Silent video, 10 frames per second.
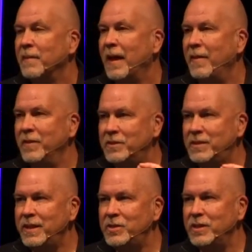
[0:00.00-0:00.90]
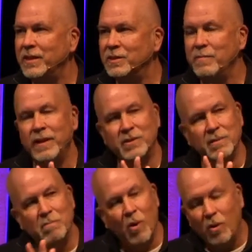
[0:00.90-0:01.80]
And this teaching is meant
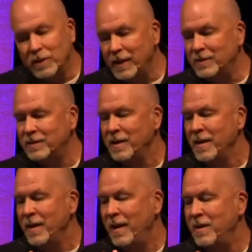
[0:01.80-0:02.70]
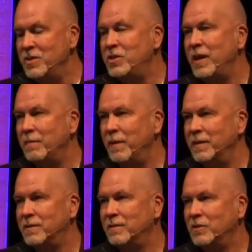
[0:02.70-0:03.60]
to mold us and shape
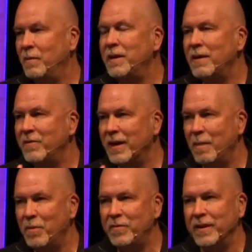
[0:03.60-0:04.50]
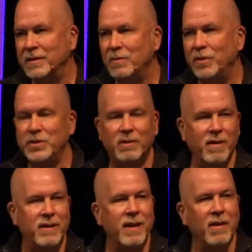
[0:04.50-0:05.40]
us. So I'm going to give you a couple things I want you to
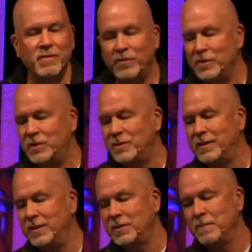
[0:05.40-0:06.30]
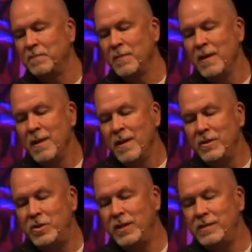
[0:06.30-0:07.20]
write down. The first is this
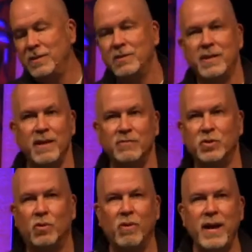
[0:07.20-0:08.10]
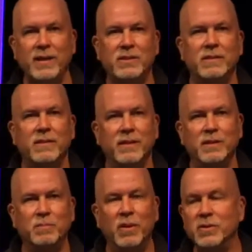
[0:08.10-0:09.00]
Jesus gives grace that
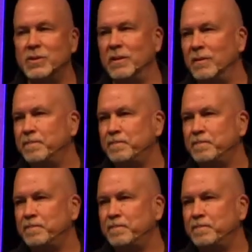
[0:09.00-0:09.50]
is personal.